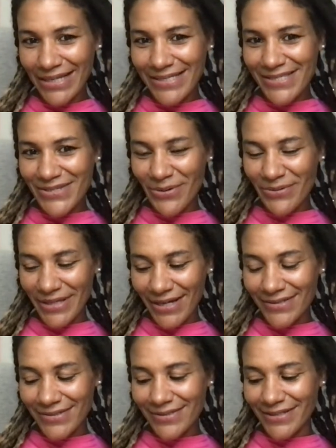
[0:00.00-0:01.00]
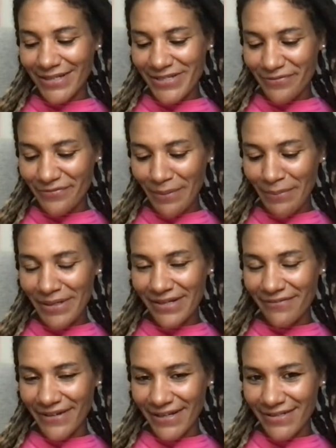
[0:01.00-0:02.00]
So yeah, so there's a family
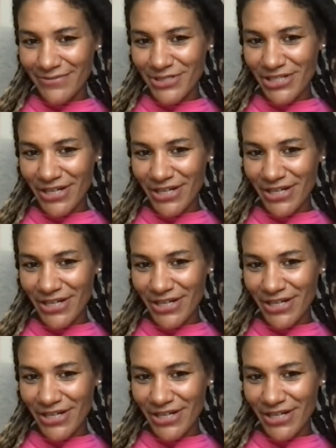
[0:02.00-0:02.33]
event which